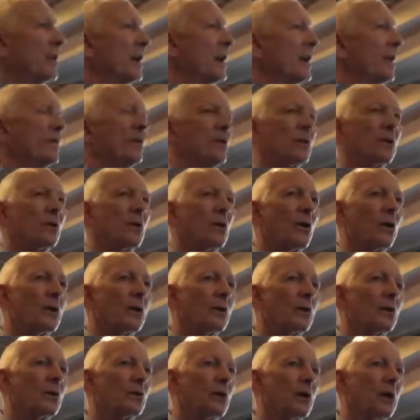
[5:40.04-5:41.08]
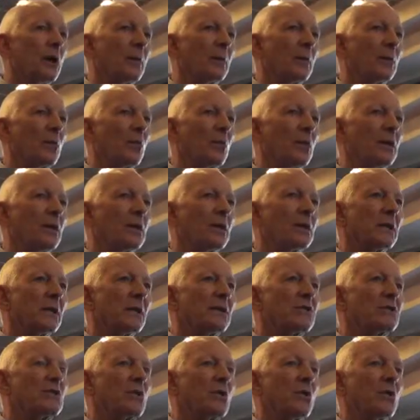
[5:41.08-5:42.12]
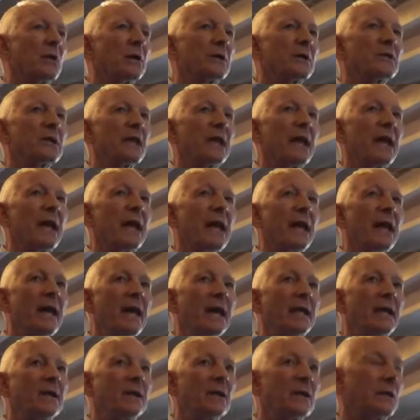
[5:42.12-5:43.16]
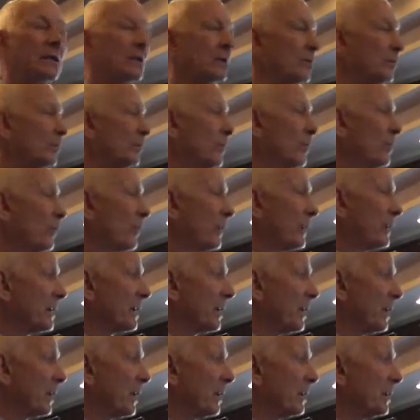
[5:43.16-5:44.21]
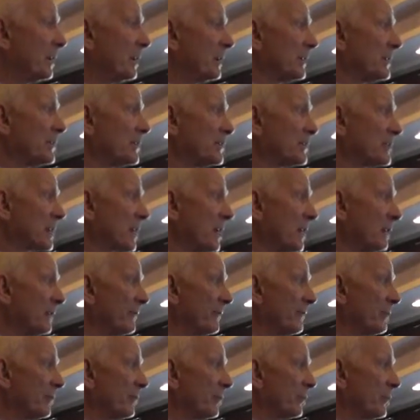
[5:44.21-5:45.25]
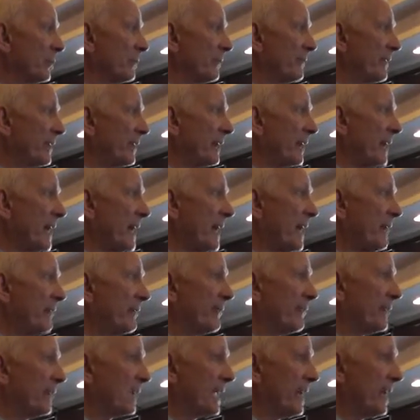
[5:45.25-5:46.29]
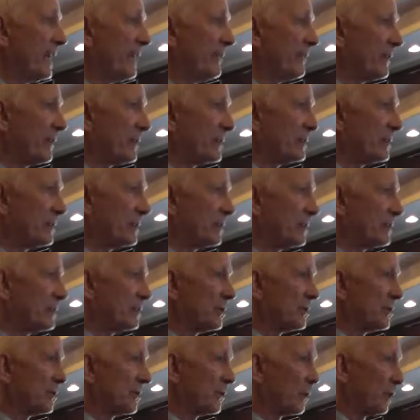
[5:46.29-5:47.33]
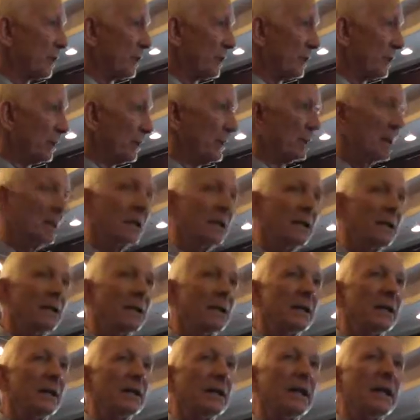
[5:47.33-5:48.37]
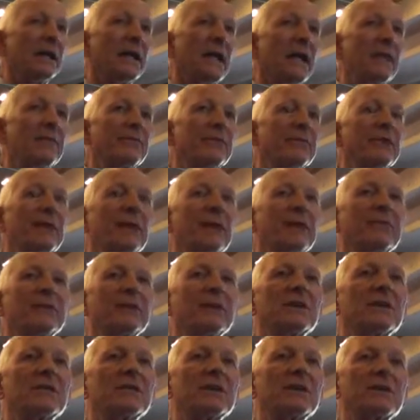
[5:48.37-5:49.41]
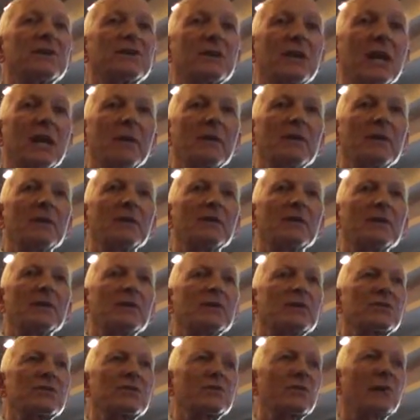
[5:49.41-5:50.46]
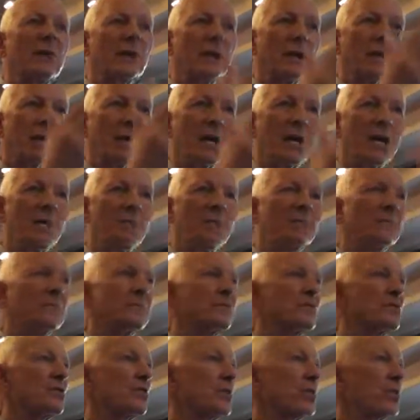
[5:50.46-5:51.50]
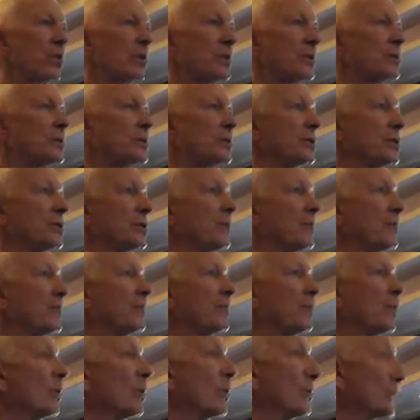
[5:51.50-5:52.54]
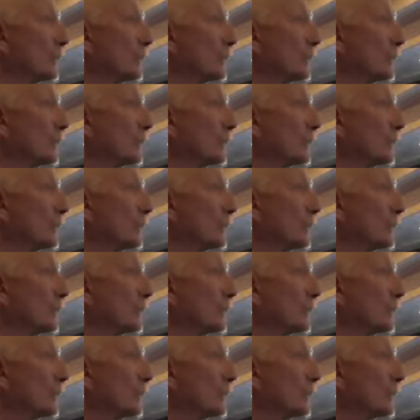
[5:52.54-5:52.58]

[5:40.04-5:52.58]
have your lawyer drop a will, he's going to add what we call a self-proving affidavit to the will. An affidavit is a statement that's written up and sworn to before